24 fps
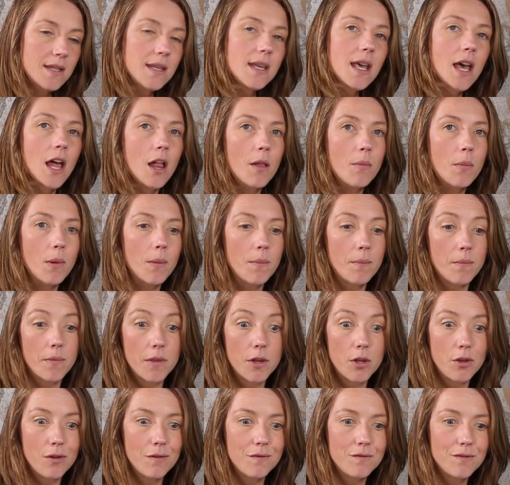the album
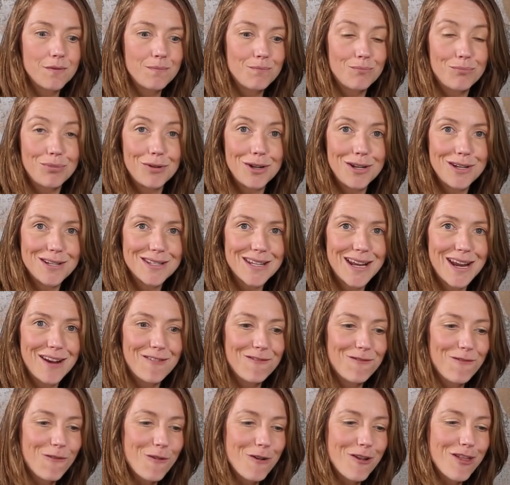that you've
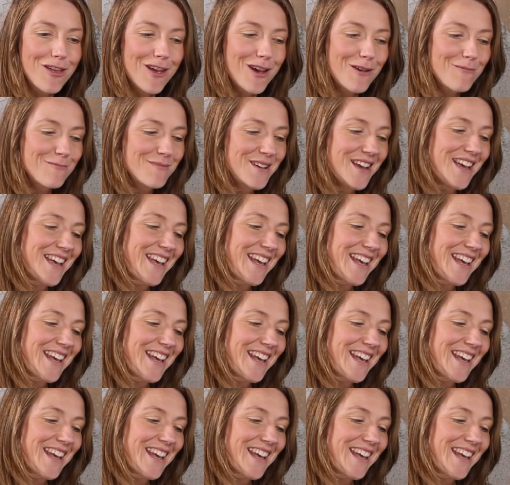pre-designed for them,